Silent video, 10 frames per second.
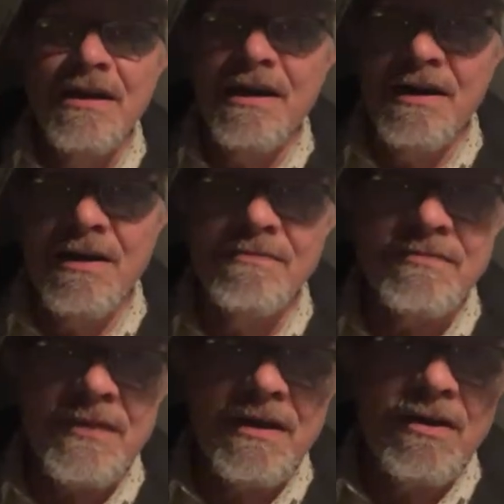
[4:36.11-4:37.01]

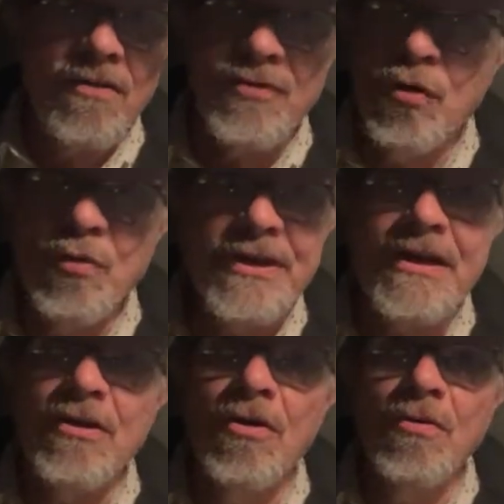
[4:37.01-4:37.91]
Over a week
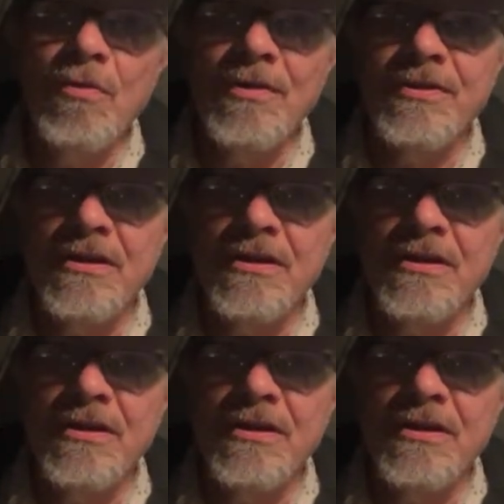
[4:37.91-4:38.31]
ago with